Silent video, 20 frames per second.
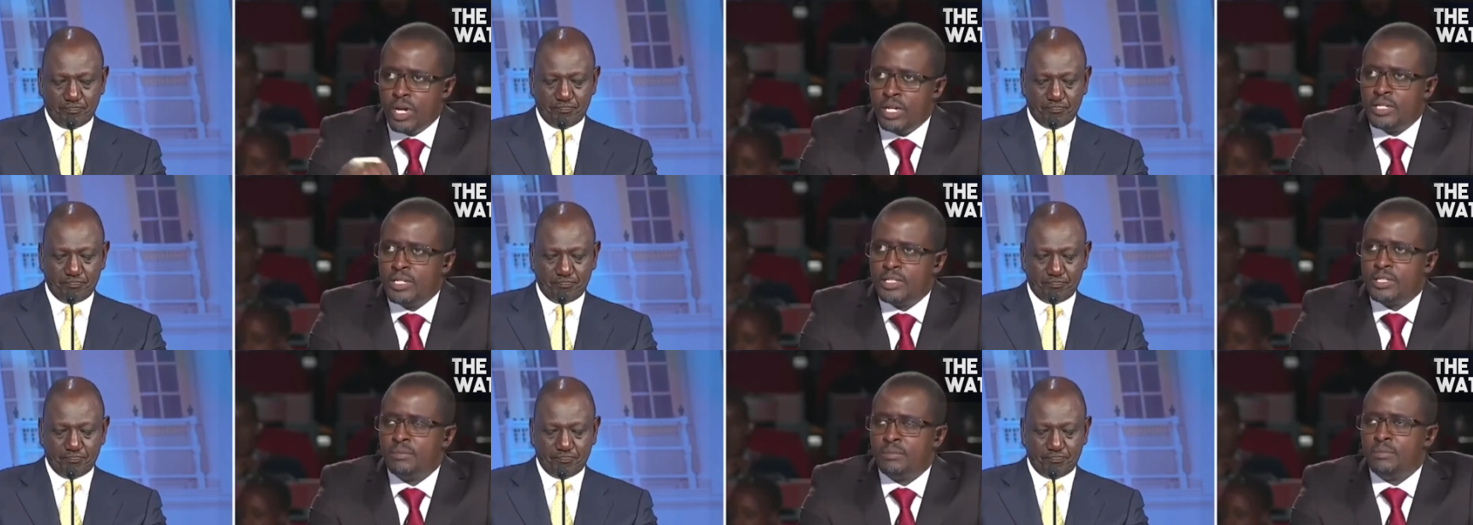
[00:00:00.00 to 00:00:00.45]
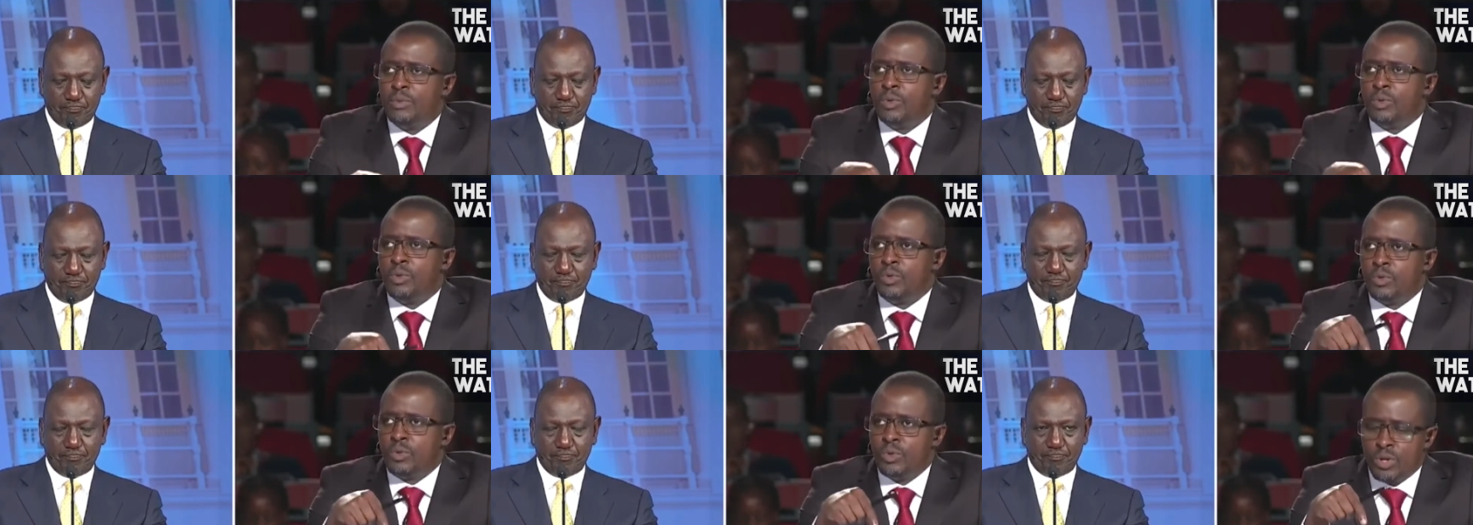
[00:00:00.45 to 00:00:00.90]
Speaker 1: in
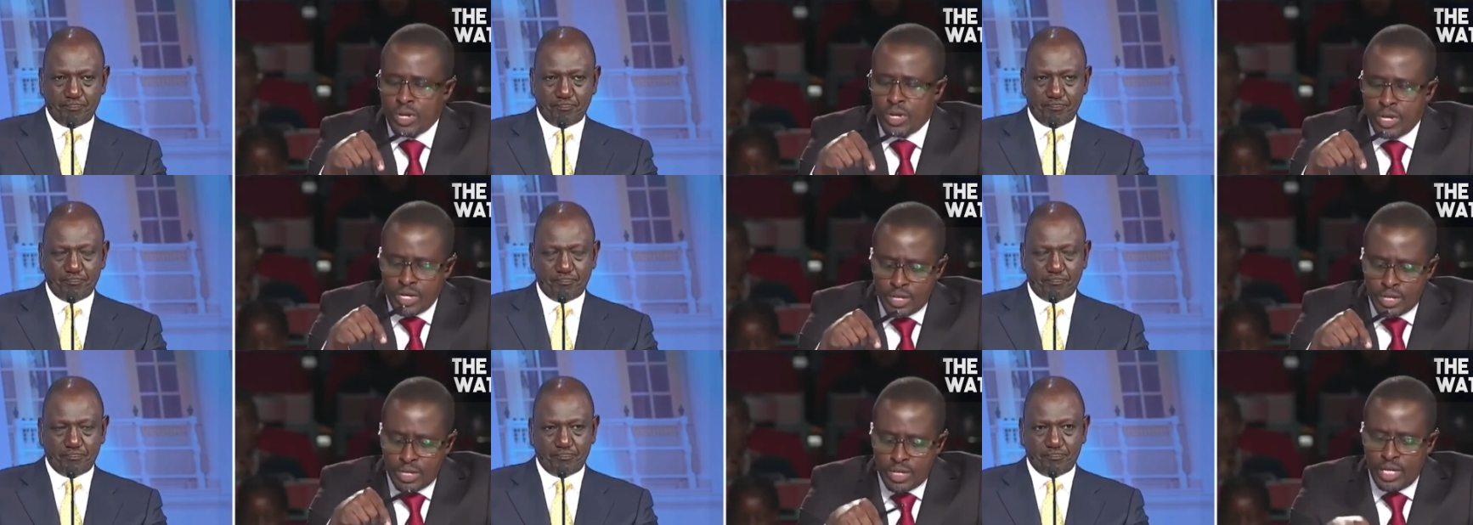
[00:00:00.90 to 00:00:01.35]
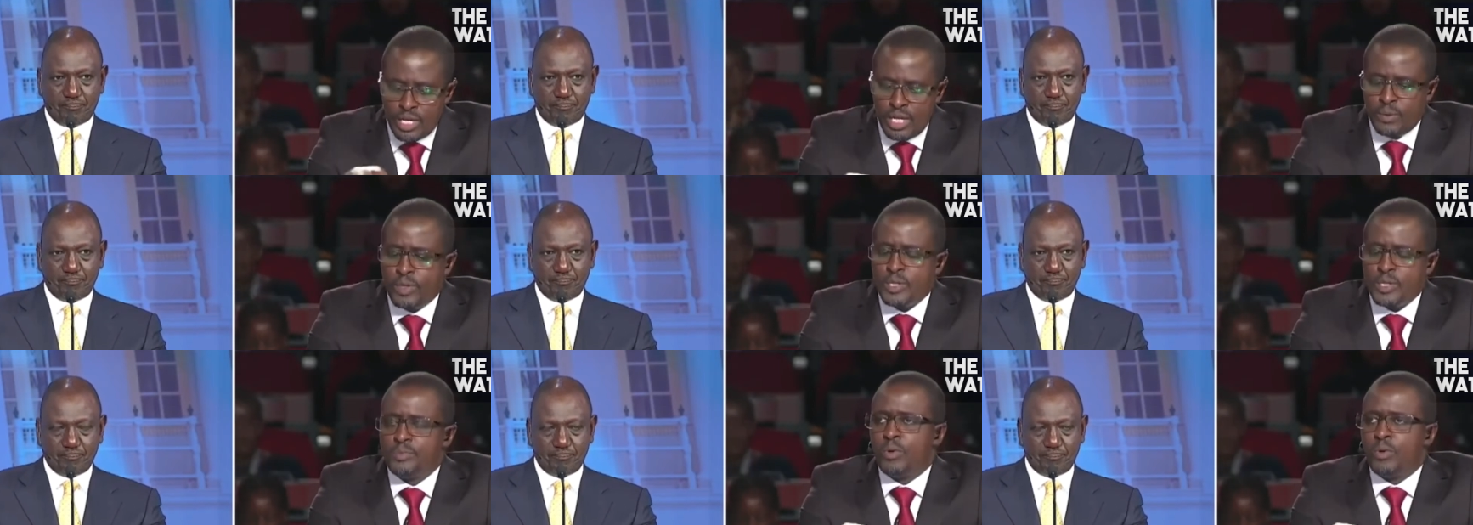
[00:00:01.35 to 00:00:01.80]
Samburu,
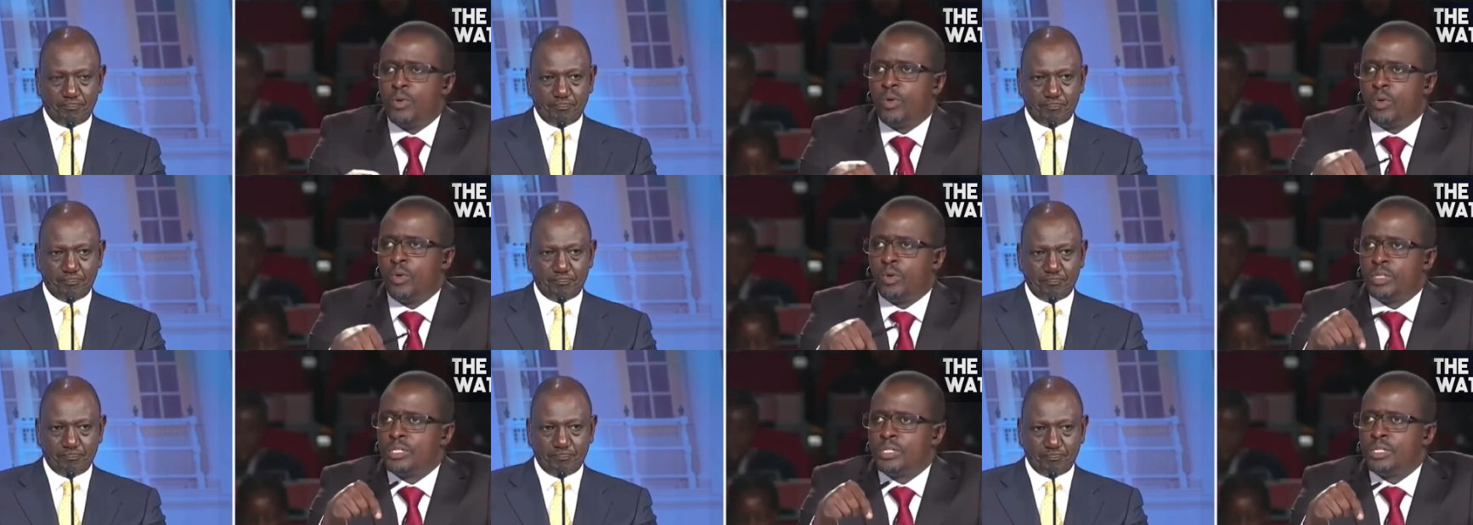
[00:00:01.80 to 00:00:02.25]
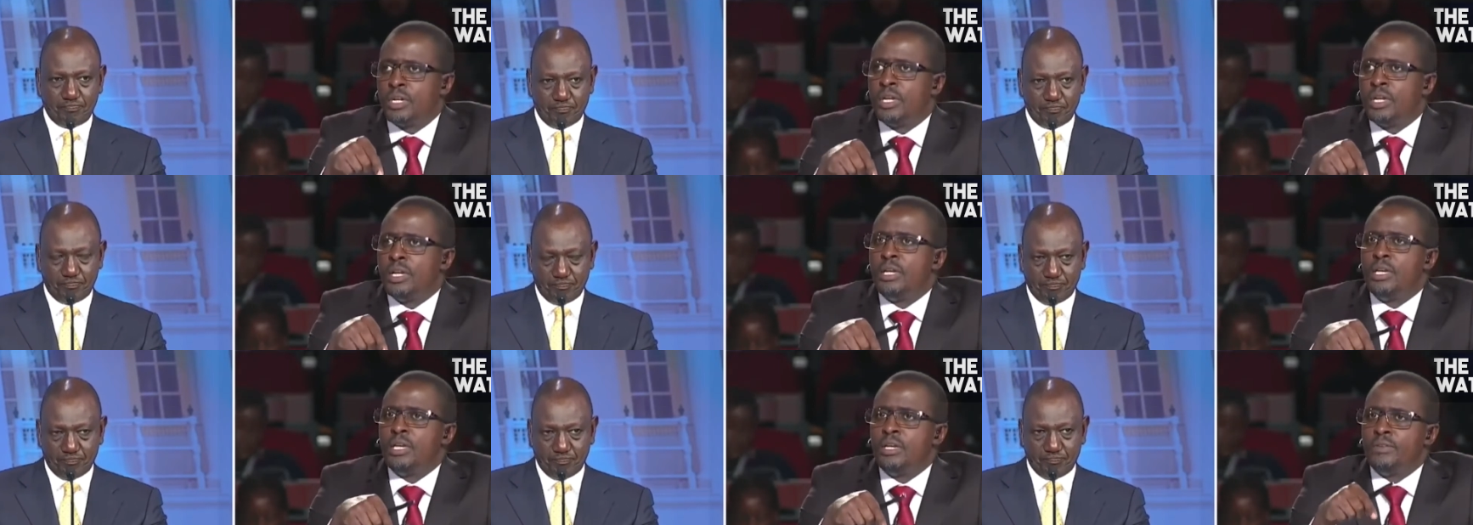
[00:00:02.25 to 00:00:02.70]
in West Pokot,
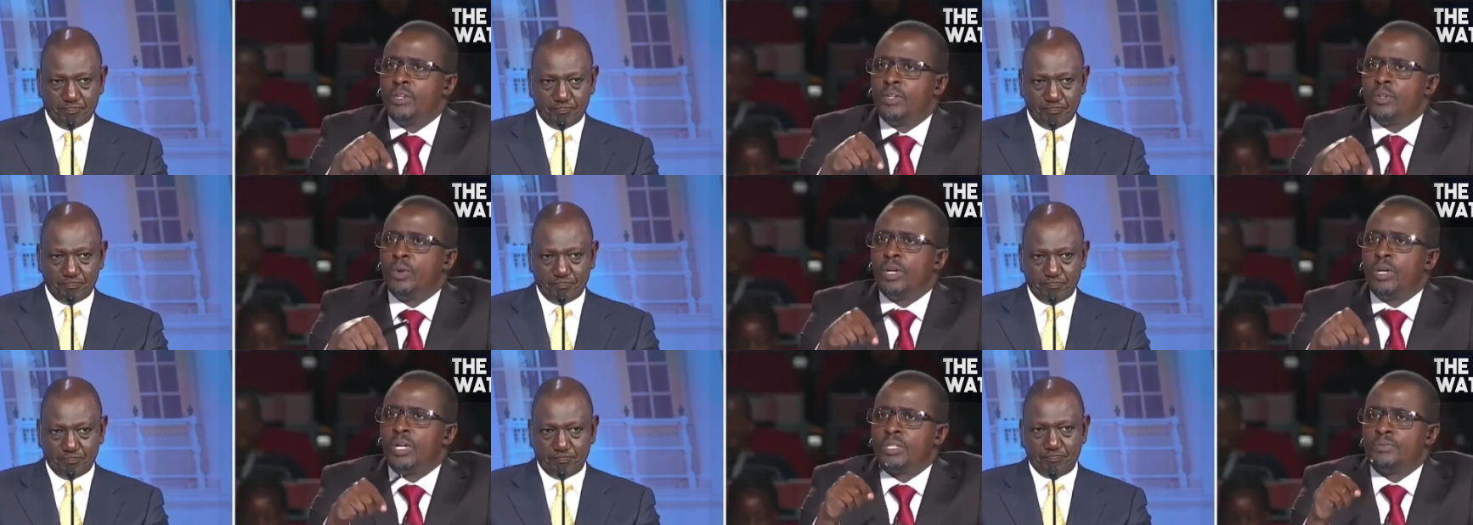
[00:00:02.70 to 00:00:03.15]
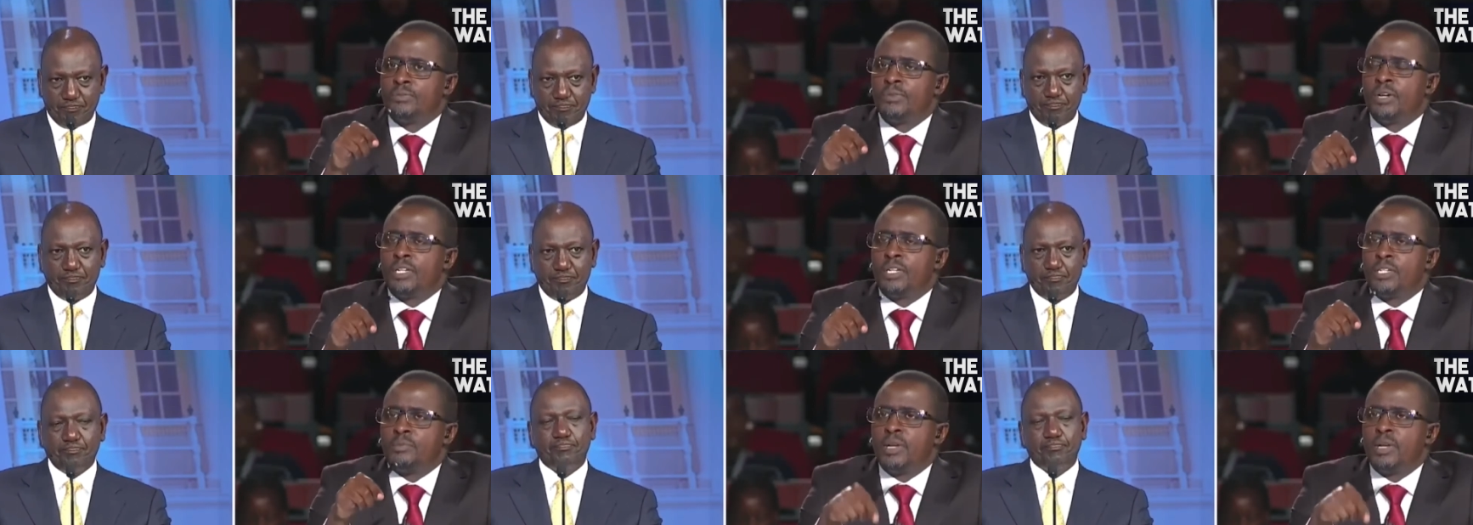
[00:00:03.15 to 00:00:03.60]
even going as
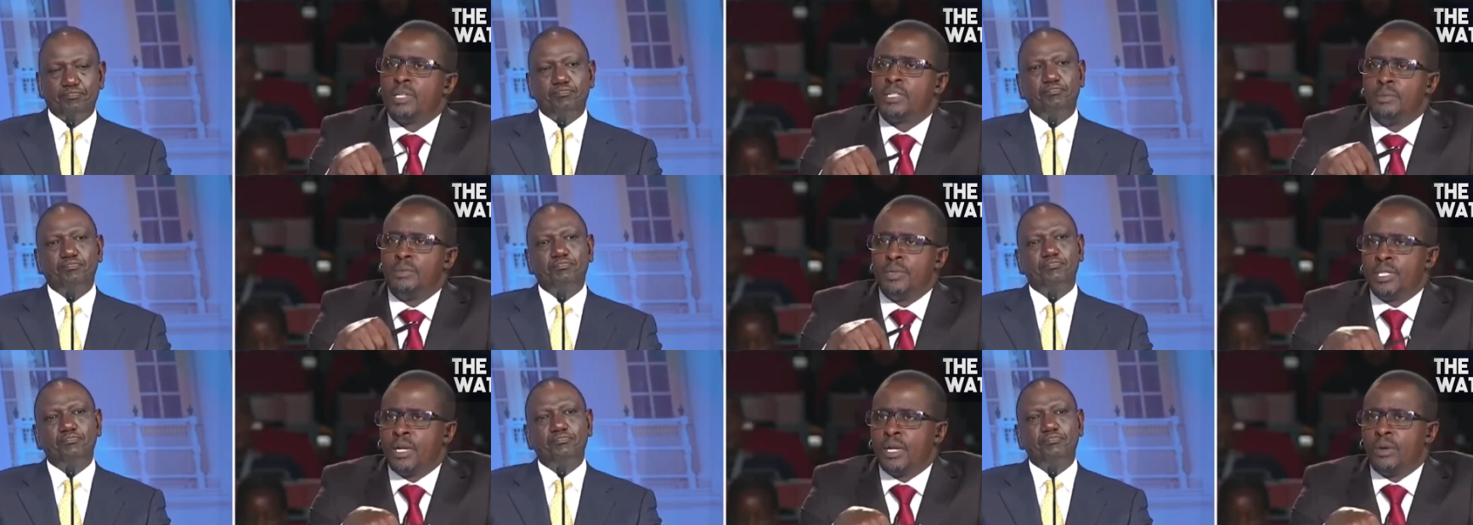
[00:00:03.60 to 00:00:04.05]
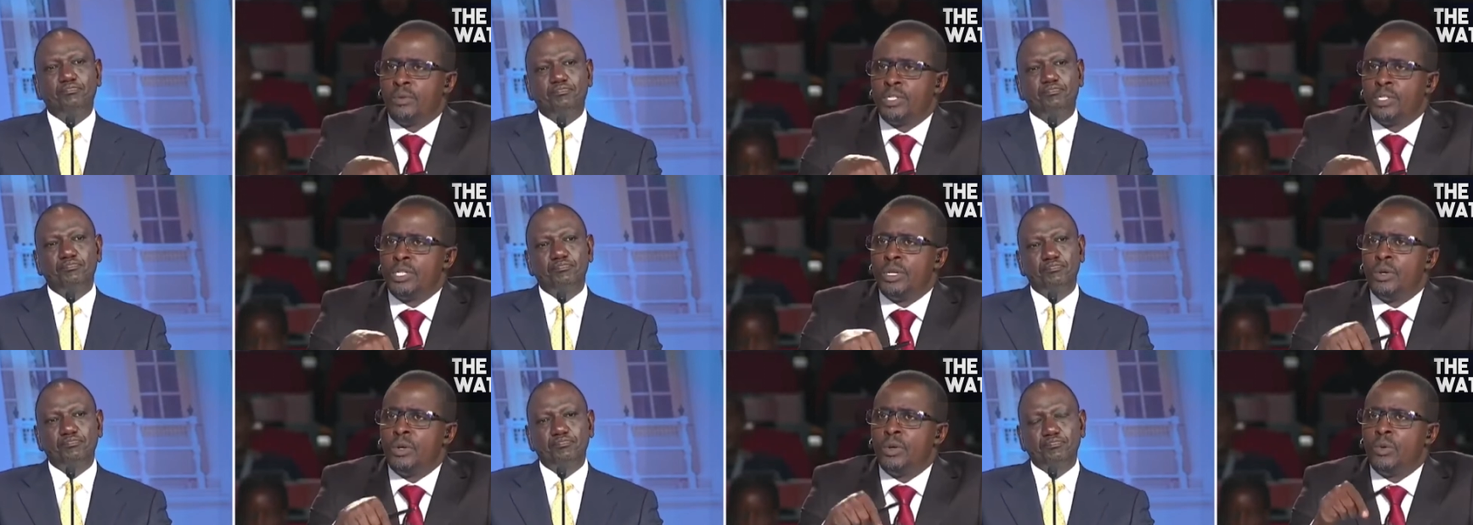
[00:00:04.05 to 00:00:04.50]
far as Marsabit
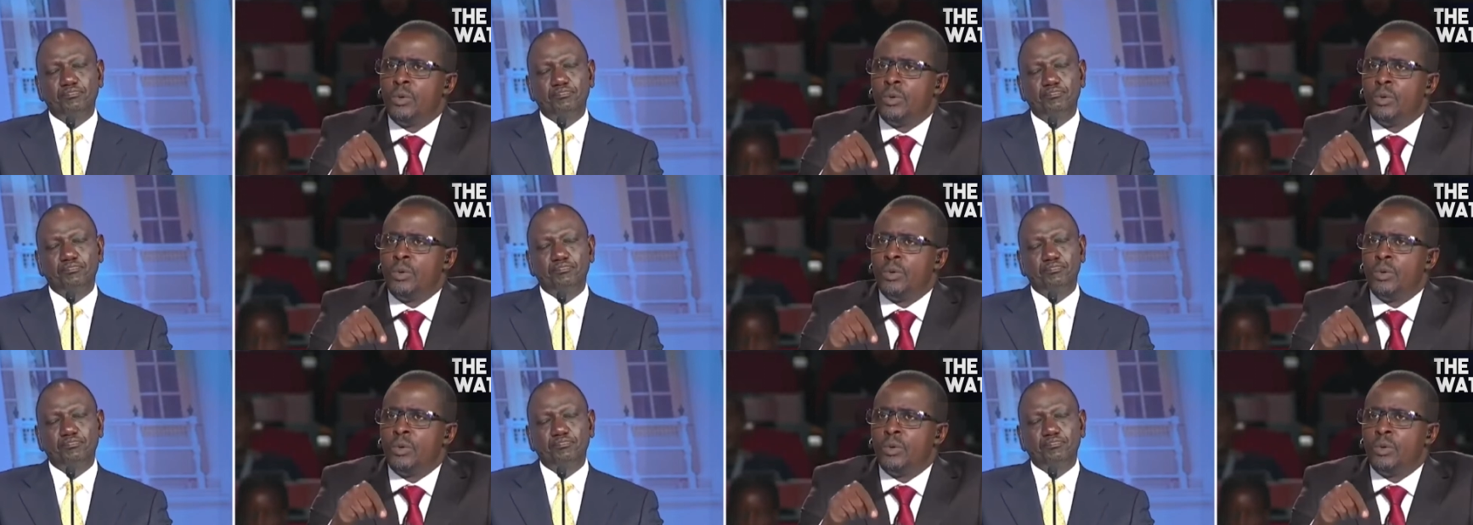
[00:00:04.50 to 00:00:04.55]
County.